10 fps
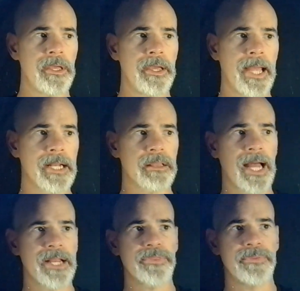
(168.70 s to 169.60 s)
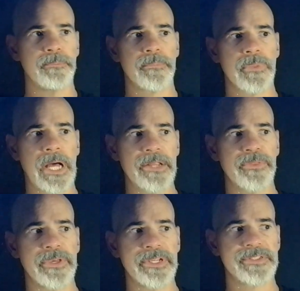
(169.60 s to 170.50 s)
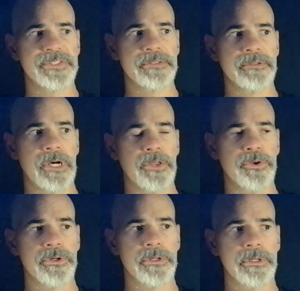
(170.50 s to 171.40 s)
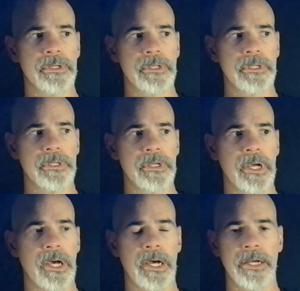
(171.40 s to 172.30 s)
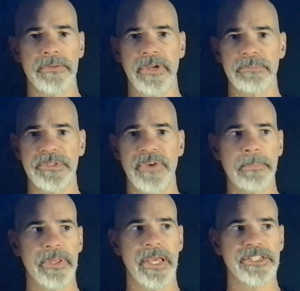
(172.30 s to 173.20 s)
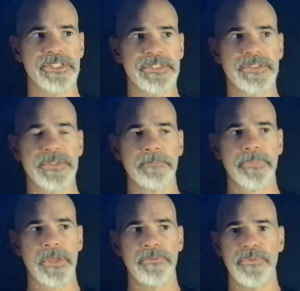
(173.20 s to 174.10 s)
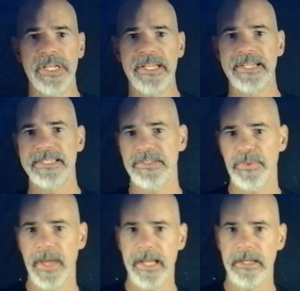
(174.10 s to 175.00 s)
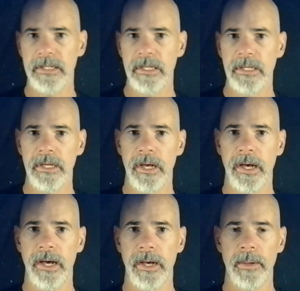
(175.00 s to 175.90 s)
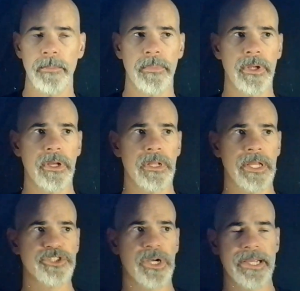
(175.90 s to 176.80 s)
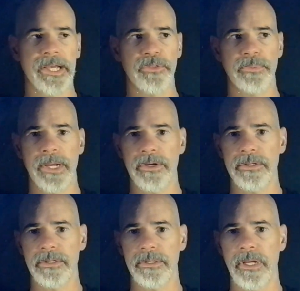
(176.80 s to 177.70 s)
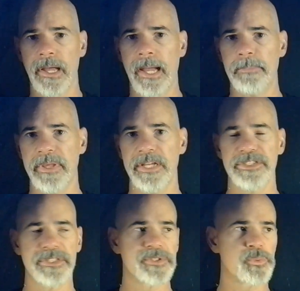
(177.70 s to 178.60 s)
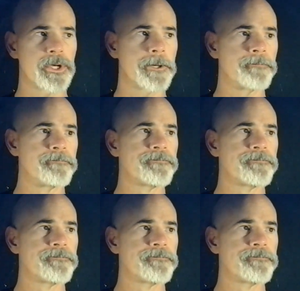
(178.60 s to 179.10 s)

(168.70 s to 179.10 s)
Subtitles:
And a lot of these other types of applications feed into that electronic health record application as well.